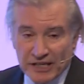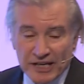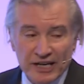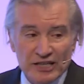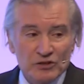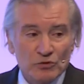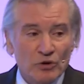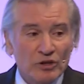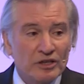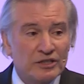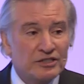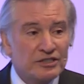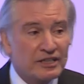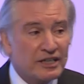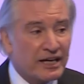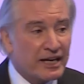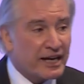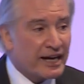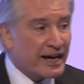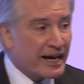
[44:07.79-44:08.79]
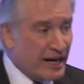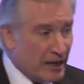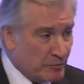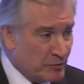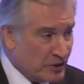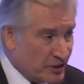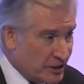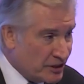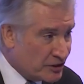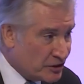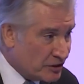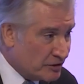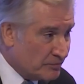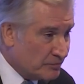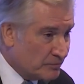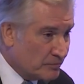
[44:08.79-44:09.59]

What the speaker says: as well as competition.